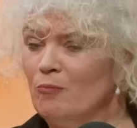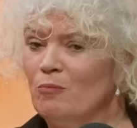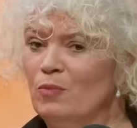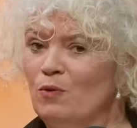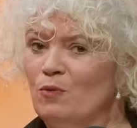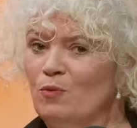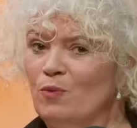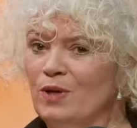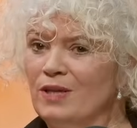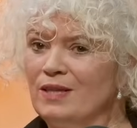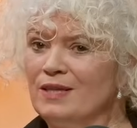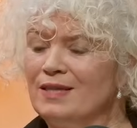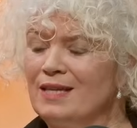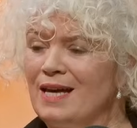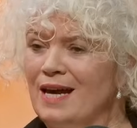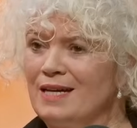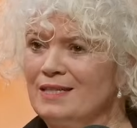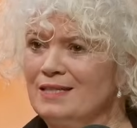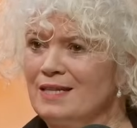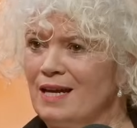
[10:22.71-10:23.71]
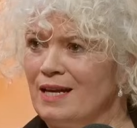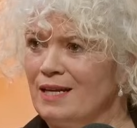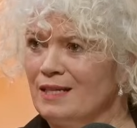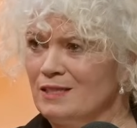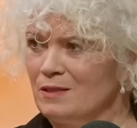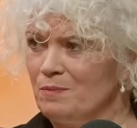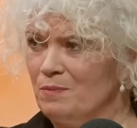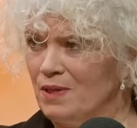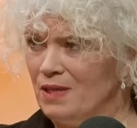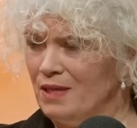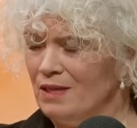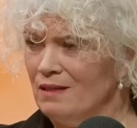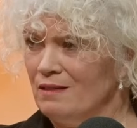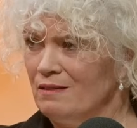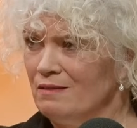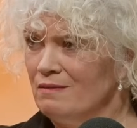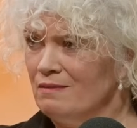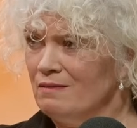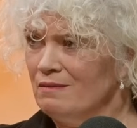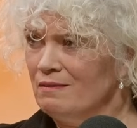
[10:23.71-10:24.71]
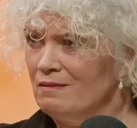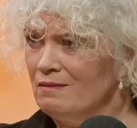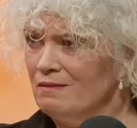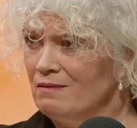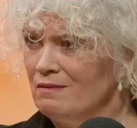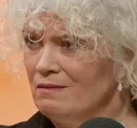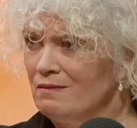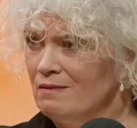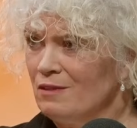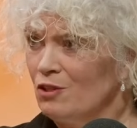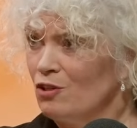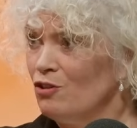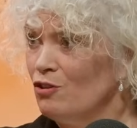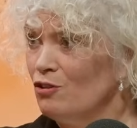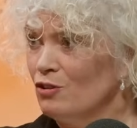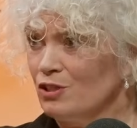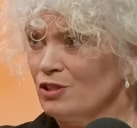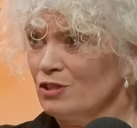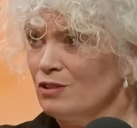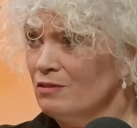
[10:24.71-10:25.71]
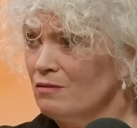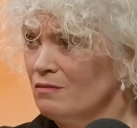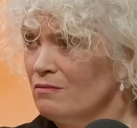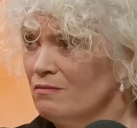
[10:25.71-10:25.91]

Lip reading: But when that has been cut,